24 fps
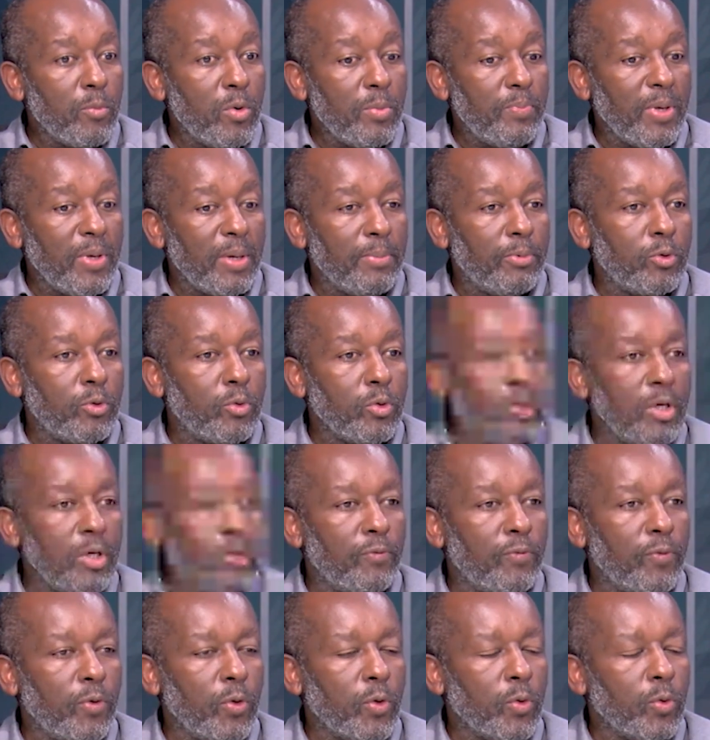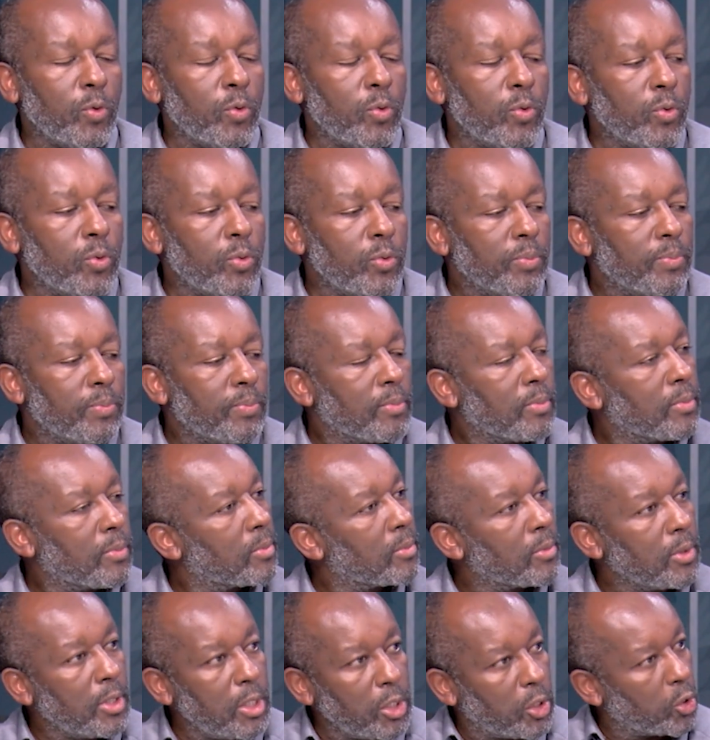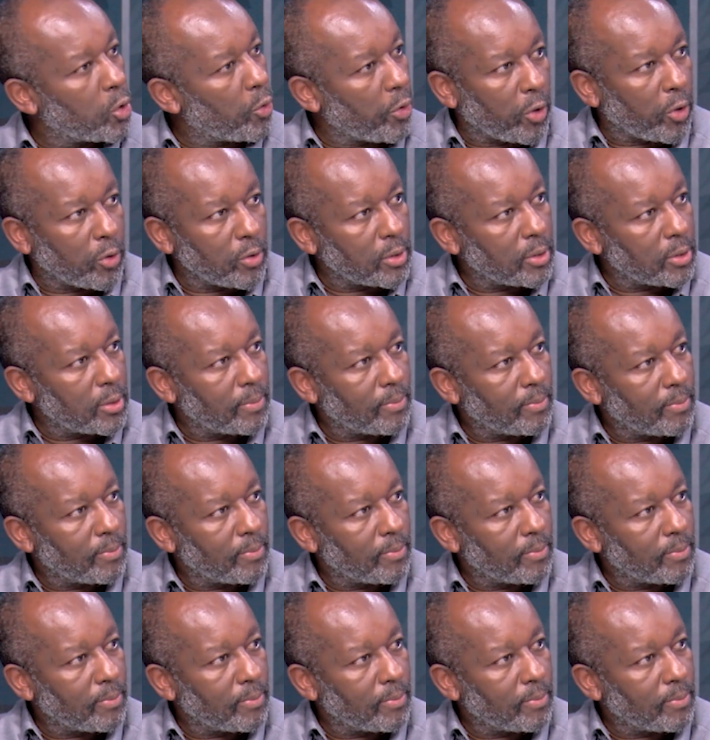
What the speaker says: will be able to give you historicals.